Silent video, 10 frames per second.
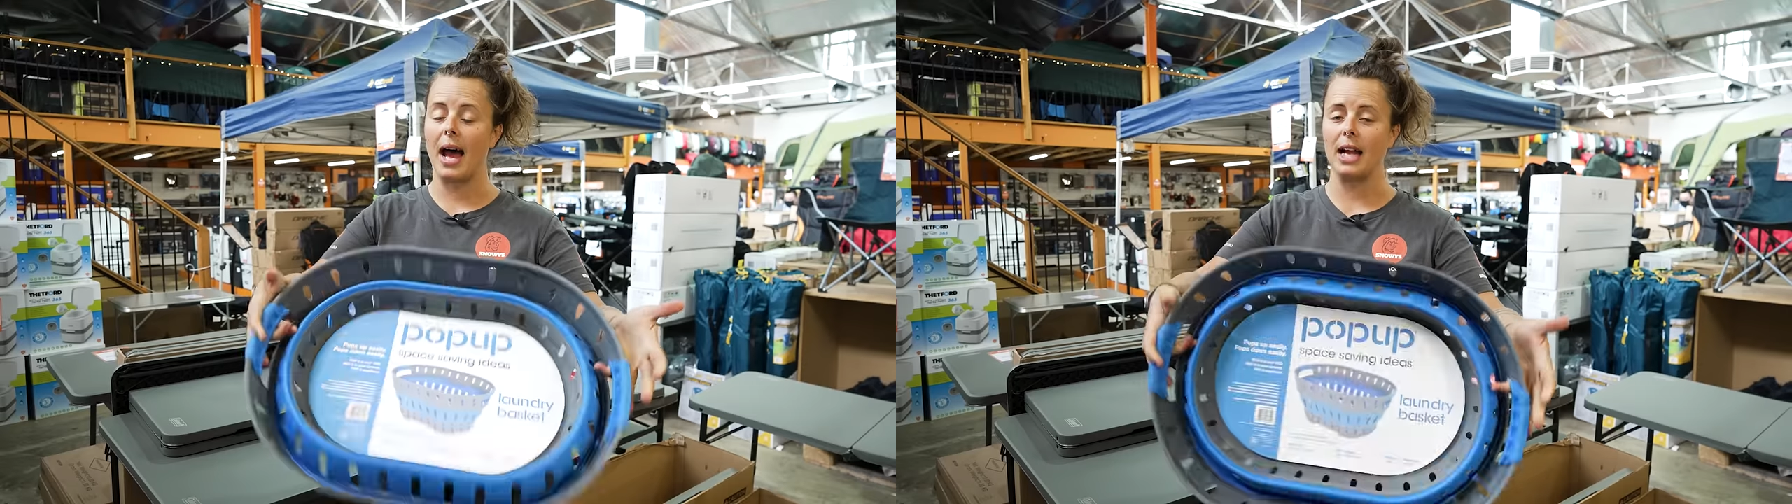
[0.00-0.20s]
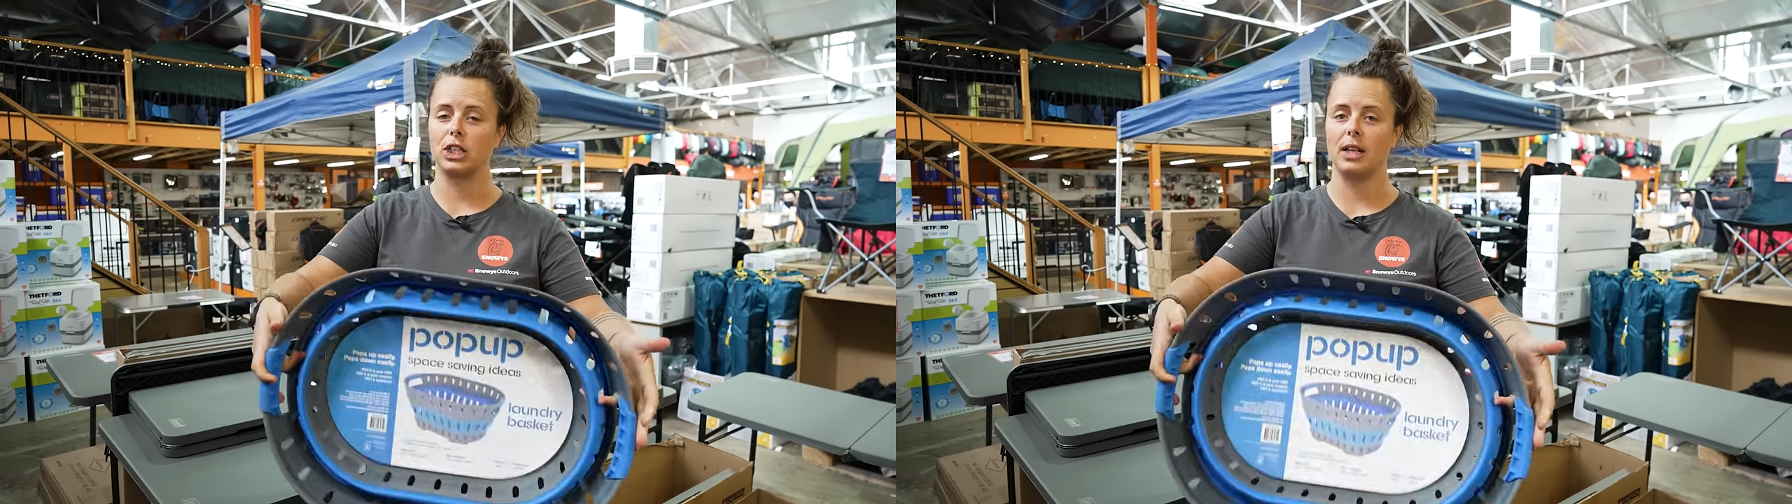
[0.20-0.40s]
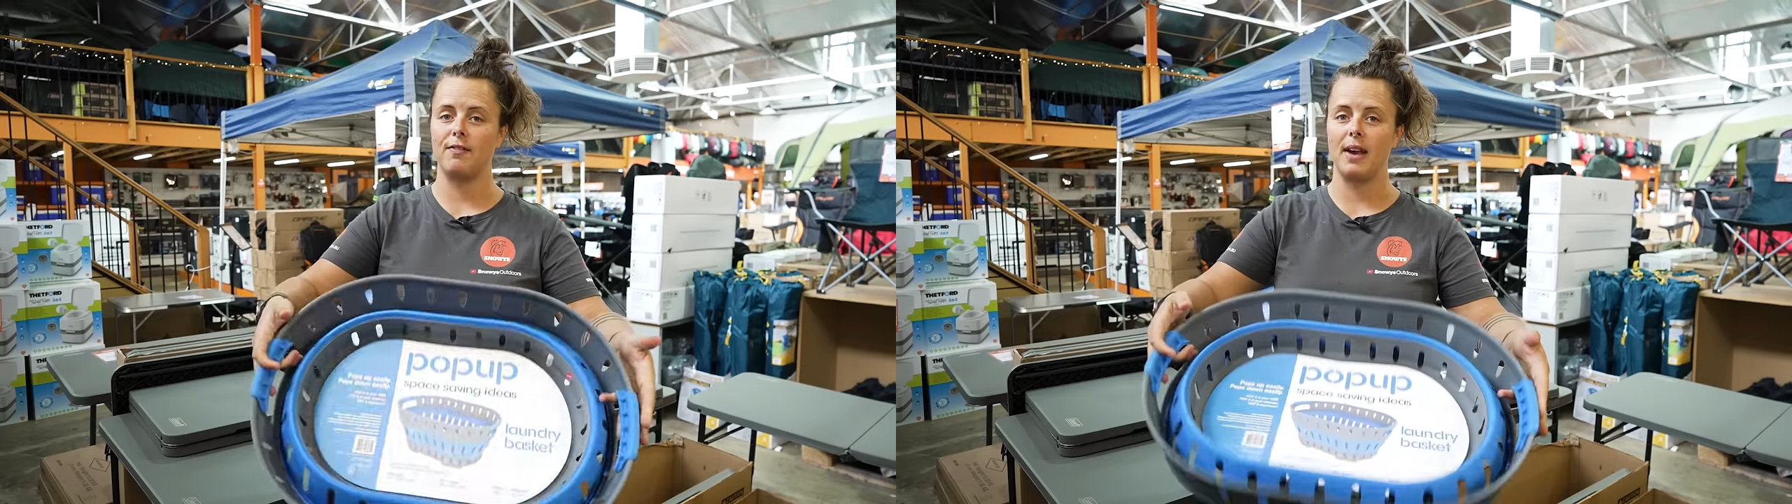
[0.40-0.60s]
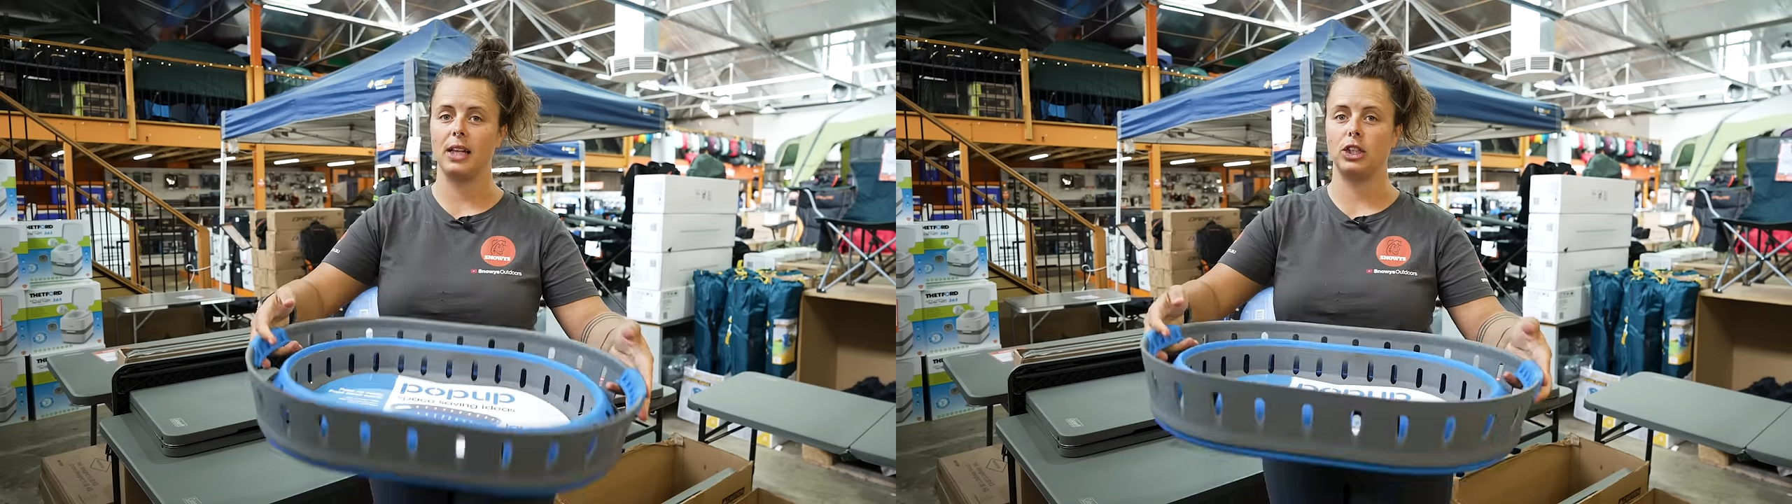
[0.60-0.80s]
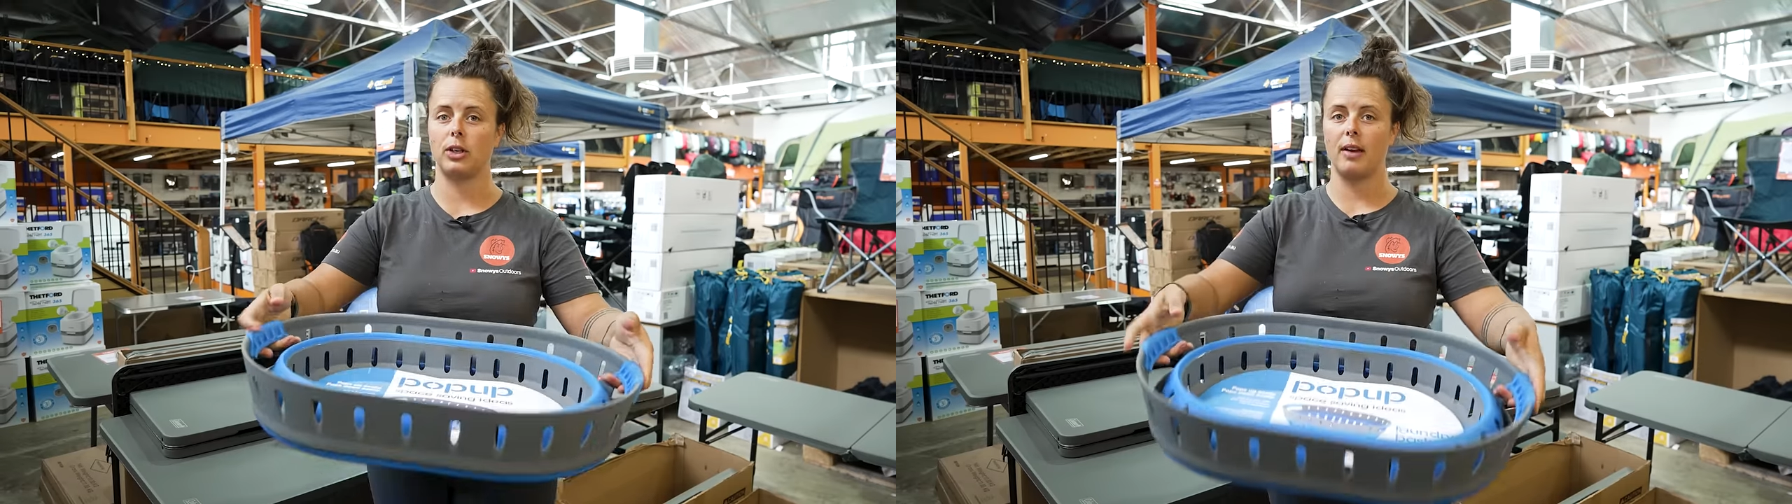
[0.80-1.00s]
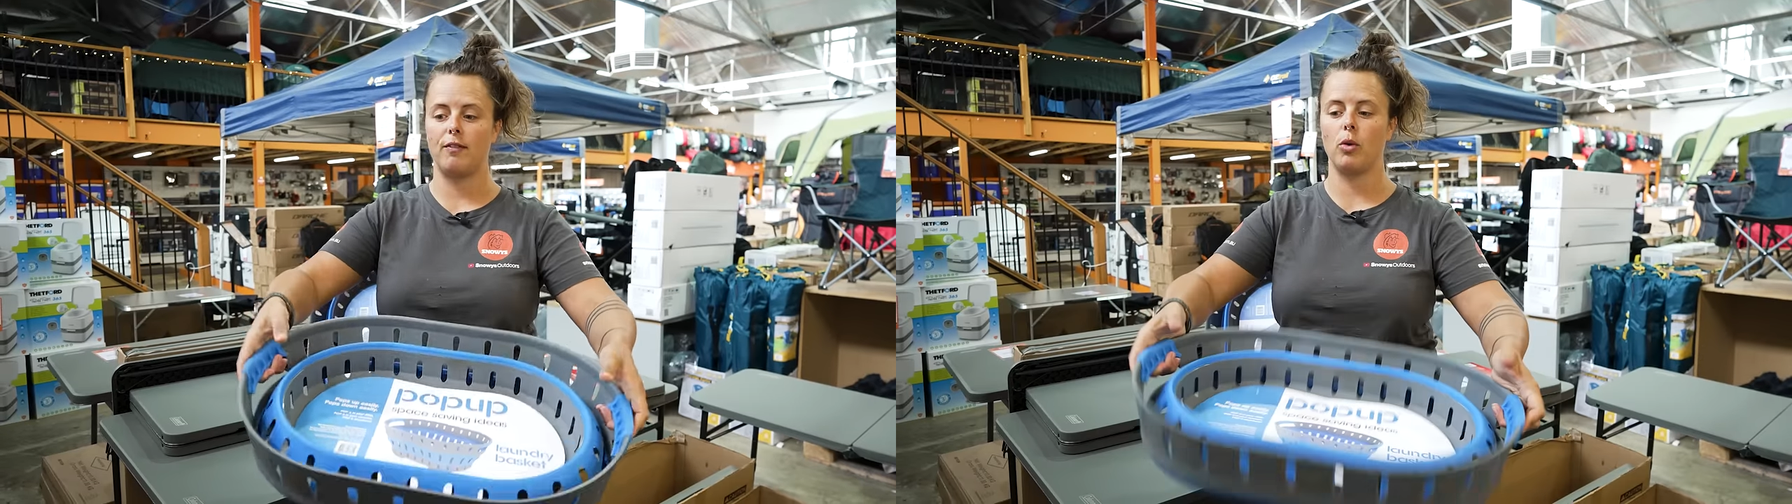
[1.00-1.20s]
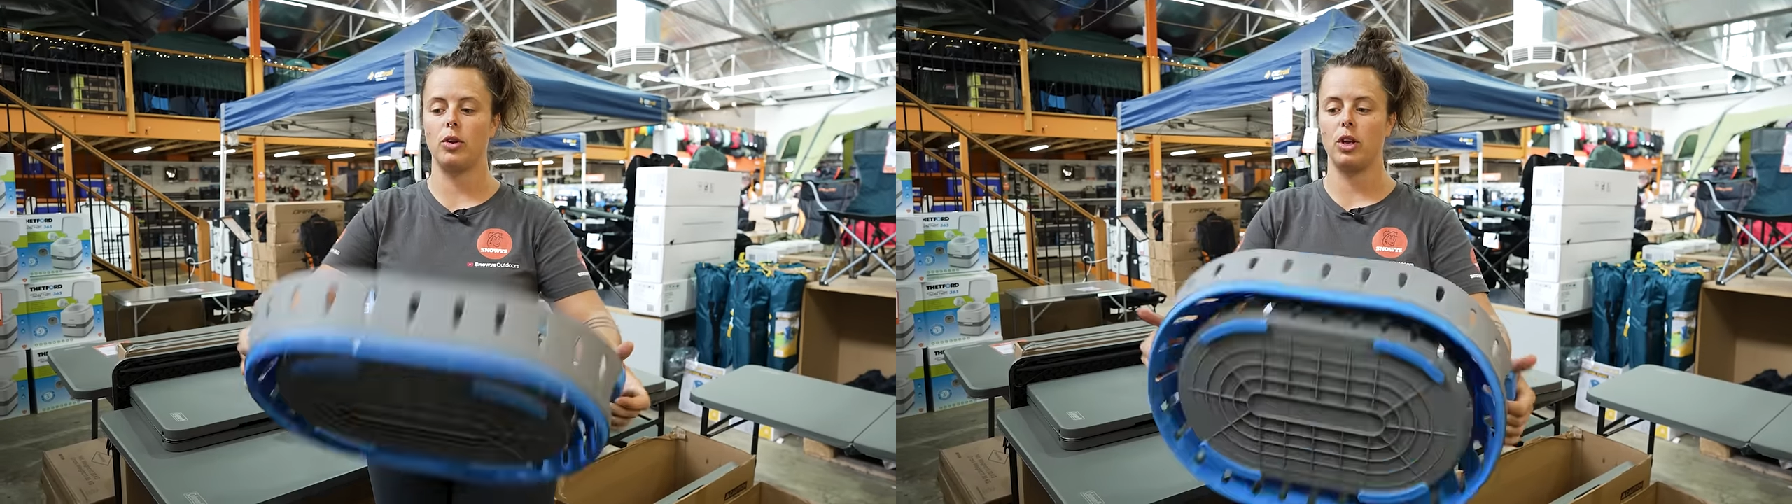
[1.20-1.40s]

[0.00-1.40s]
actually fairly straightforward.